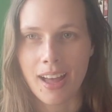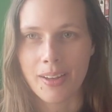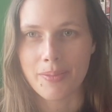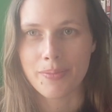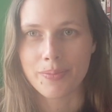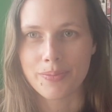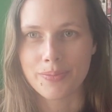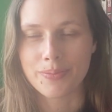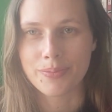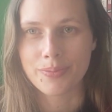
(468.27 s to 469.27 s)

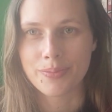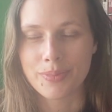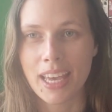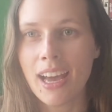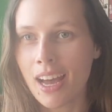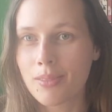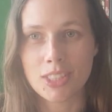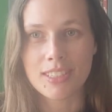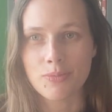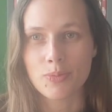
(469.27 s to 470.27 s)
Yeah, I'm
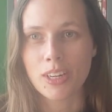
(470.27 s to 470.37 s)
just